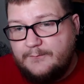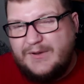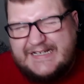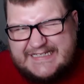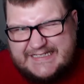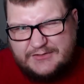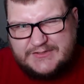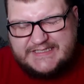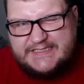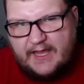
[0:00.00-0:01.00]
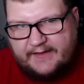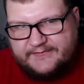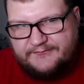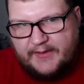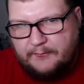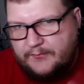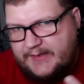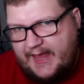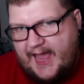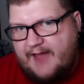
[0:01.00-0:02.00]
But it still sucks that
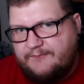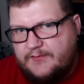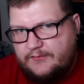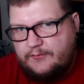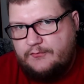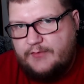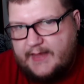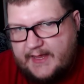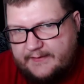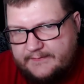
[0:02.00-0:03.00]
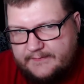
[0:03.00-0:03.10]
we have to do that.